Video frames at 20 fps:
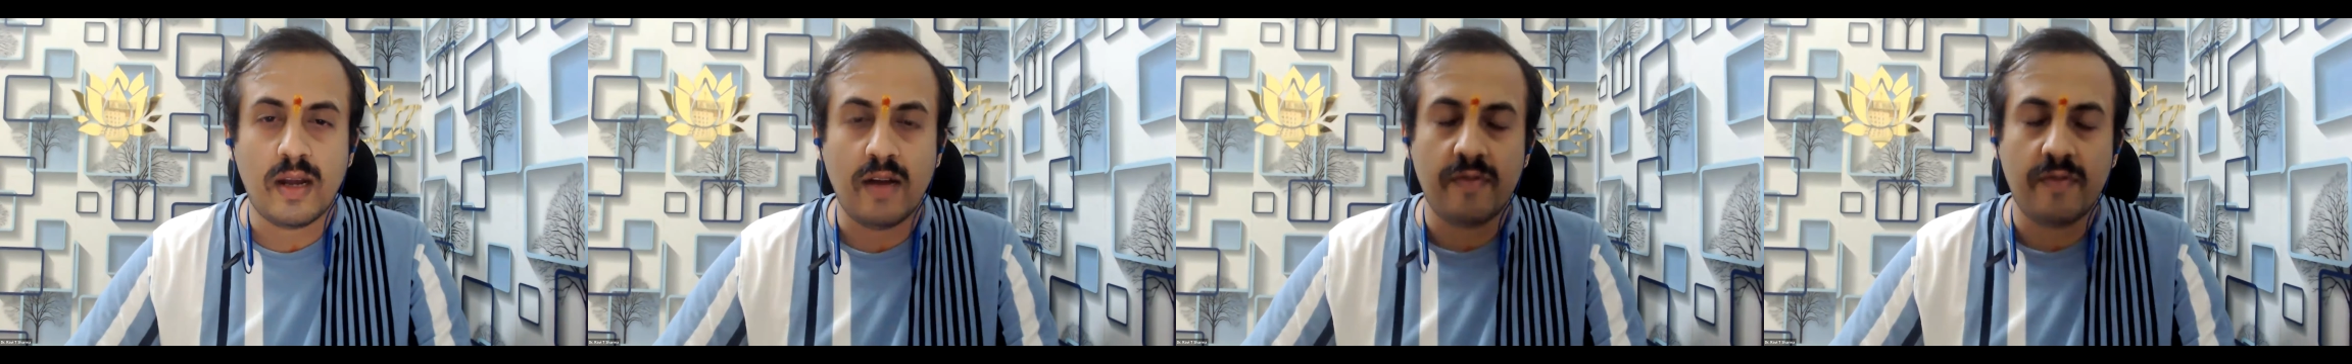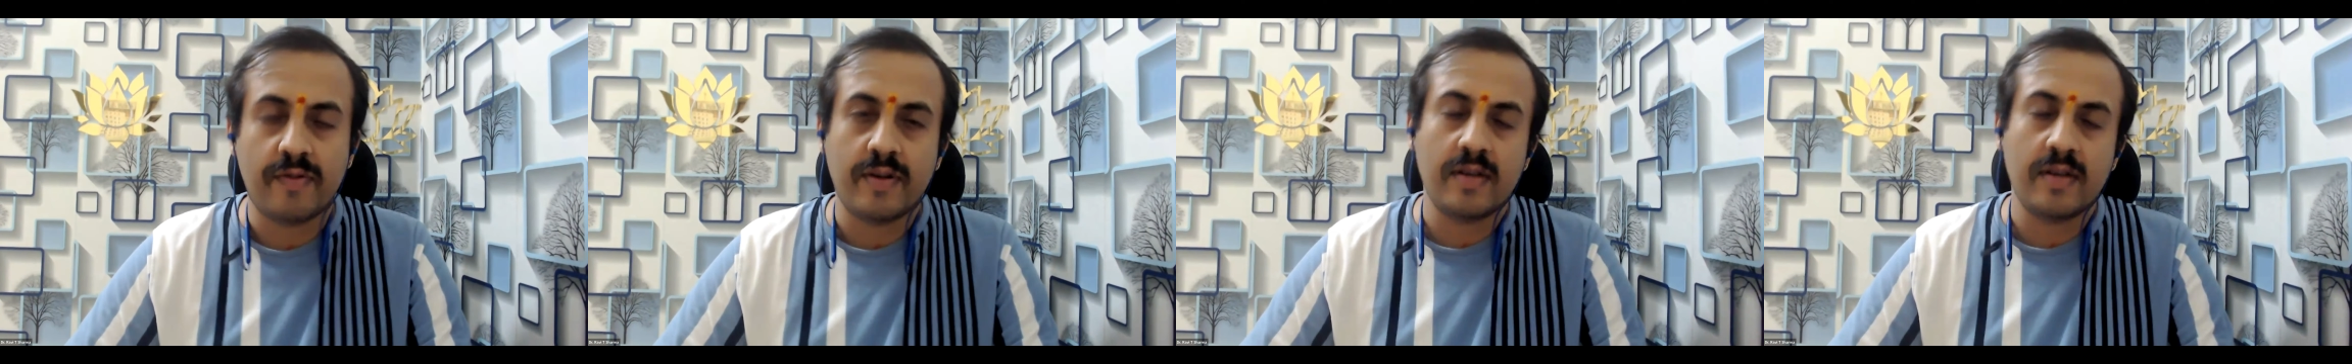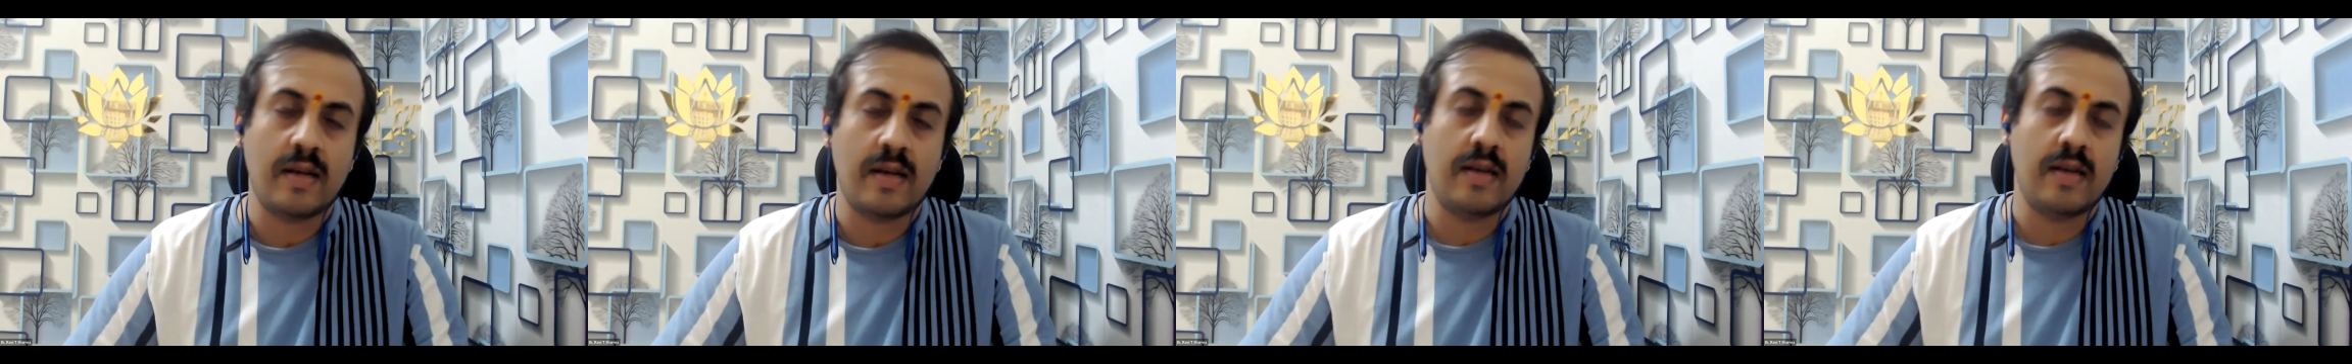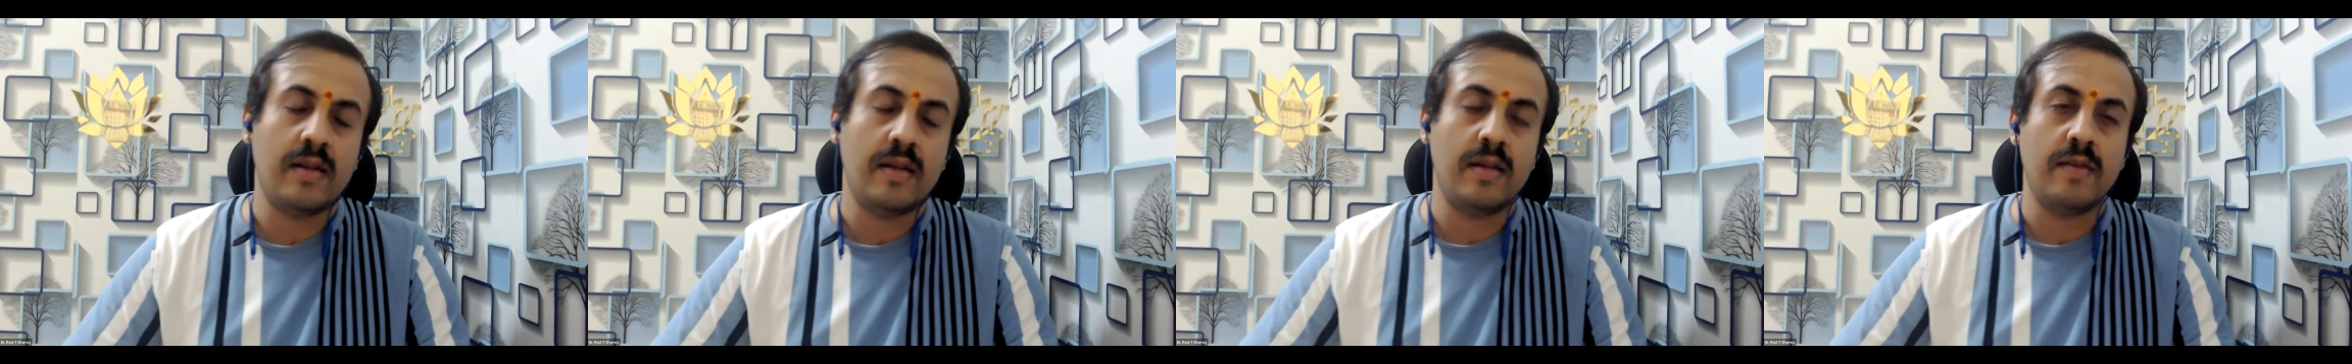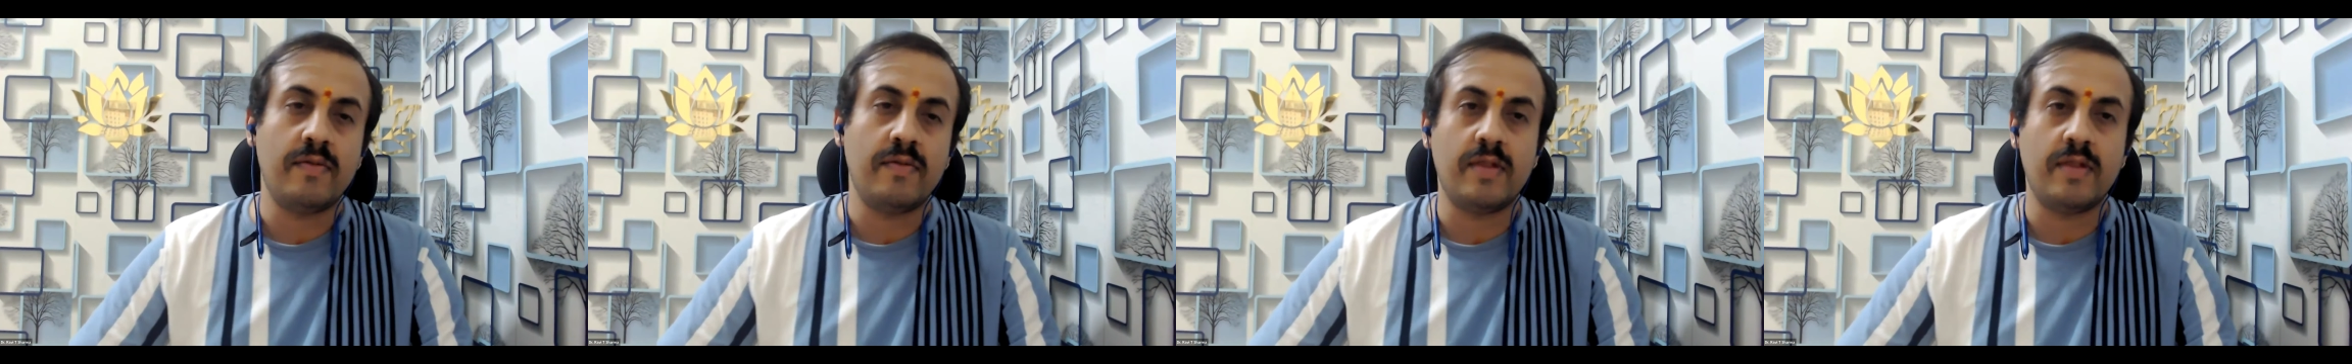after I
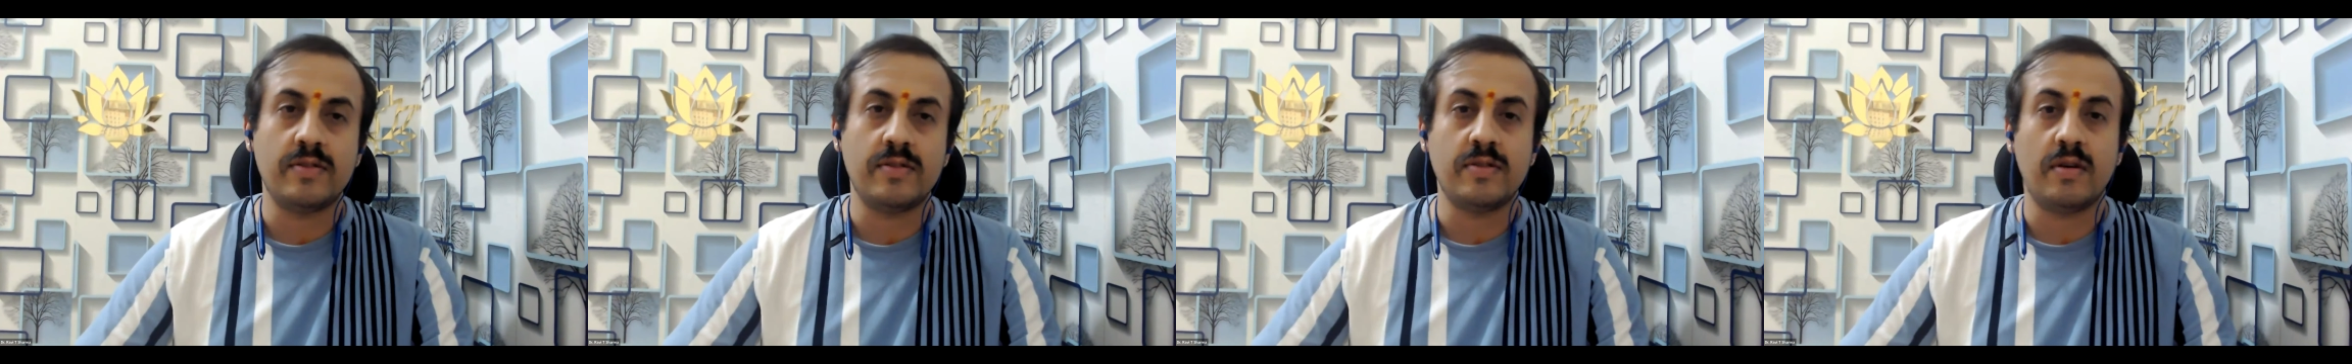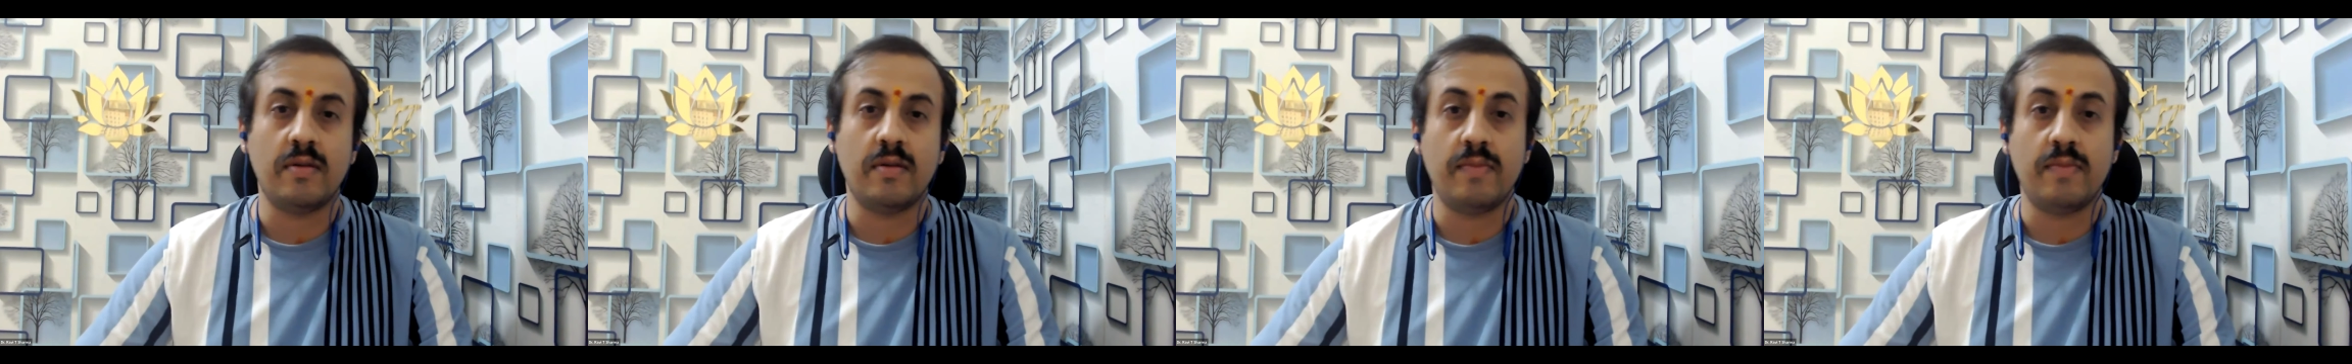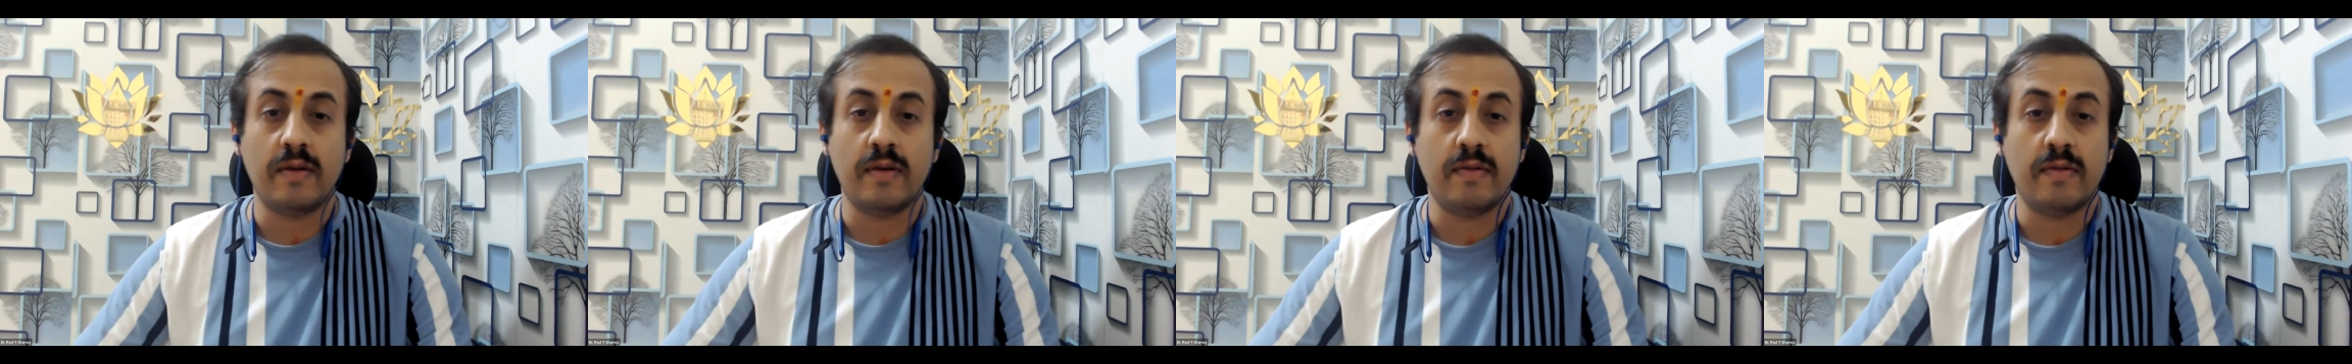leave the job,